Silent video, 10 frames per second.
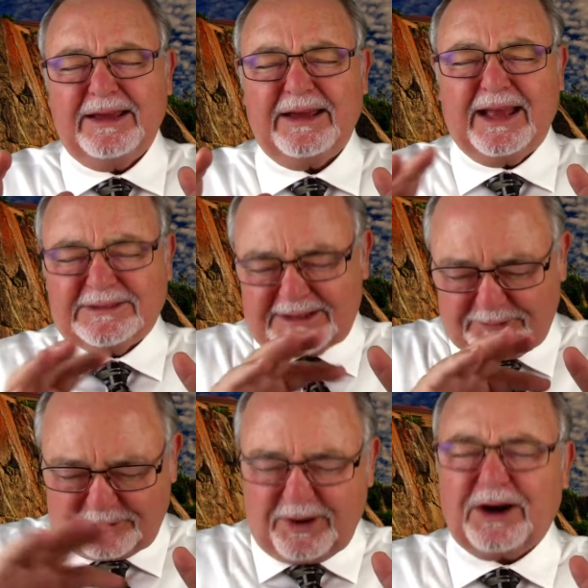and sent
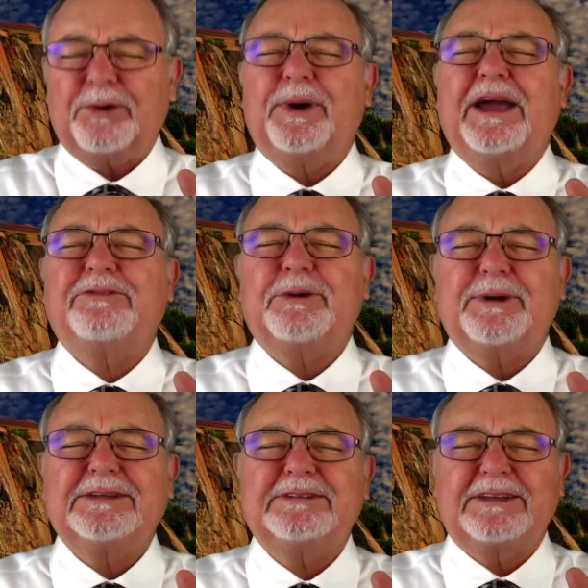far away from
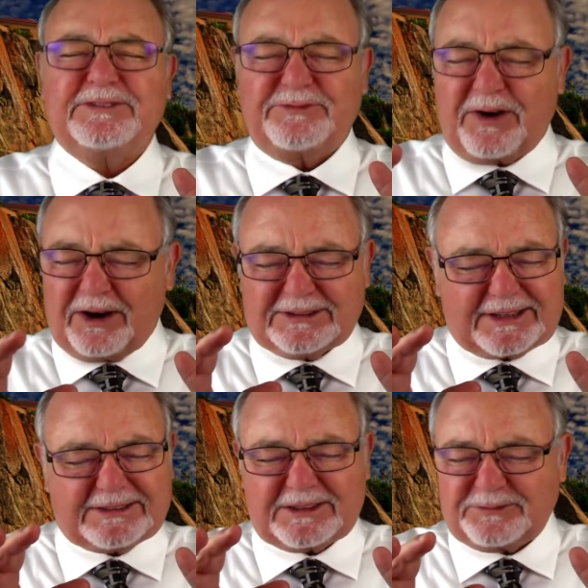us, as far as
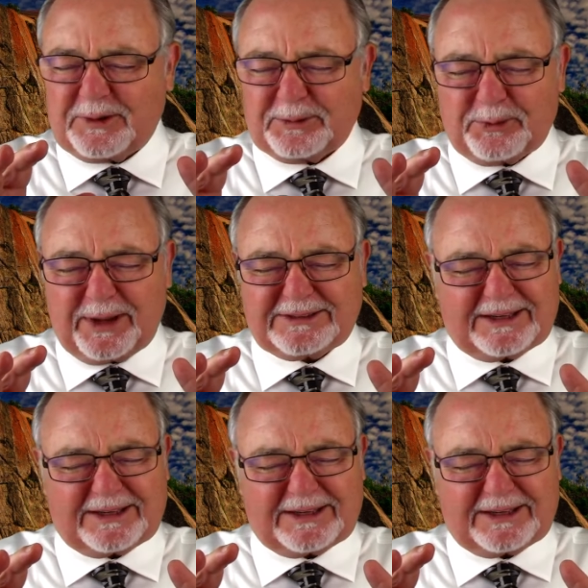east is from the west.